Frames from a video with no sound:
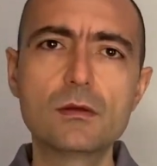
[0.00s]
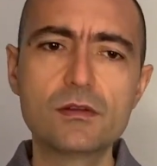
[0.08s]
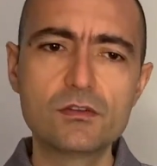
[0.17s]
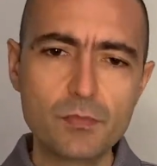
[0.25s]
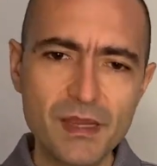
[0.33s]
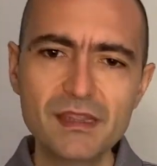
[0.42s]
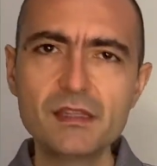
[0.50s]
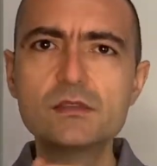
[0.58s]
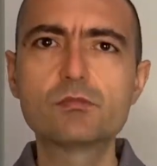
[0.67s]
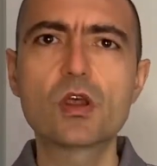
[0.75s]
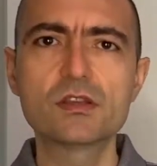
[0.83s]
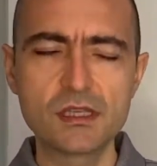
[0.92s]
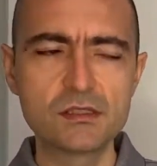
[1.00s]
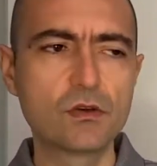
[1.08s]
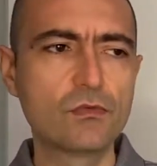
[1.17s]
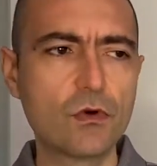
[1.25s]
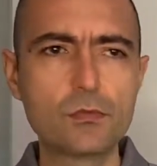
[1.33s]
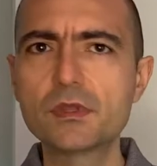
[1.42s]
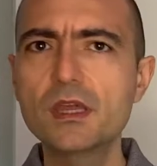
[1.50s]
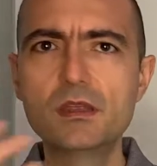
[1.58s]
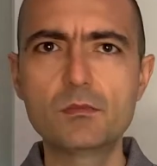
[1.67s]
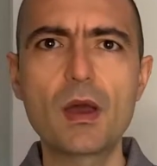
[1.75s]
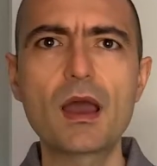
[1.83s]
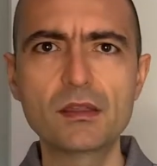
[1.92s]
repeat this process of obtaining
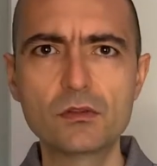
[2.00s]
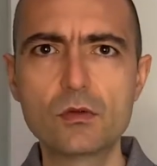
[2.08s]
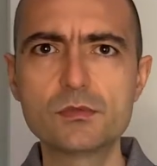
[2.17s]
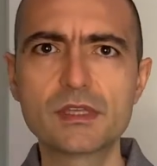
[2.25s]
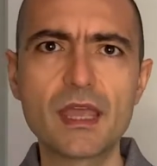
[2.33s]
pi terms,